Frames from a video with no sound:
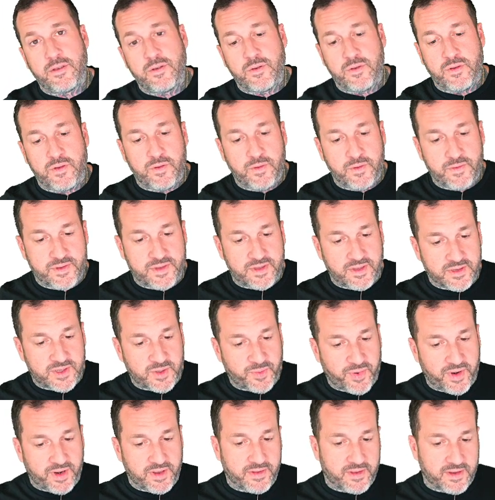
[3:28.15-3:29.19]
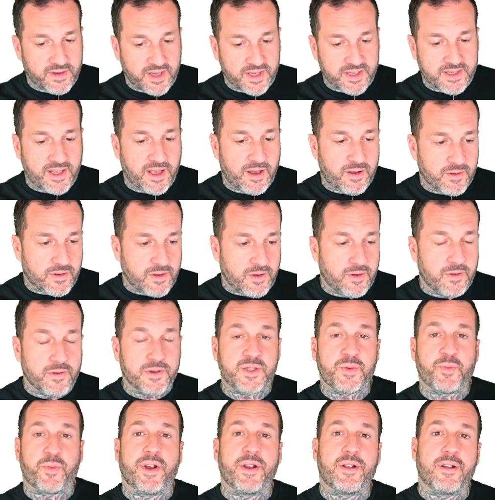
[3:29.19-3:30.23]
you use the spring, the discount
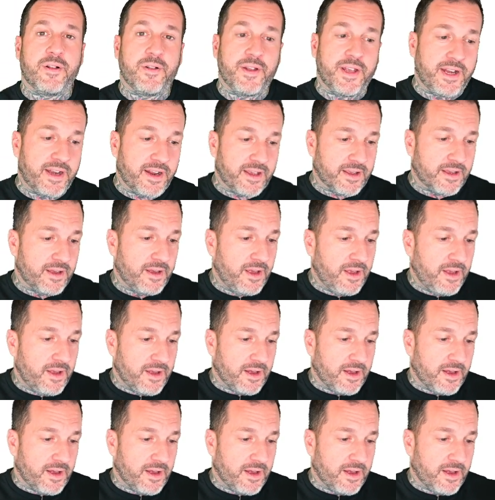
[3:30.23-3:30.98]
code spring cleaning.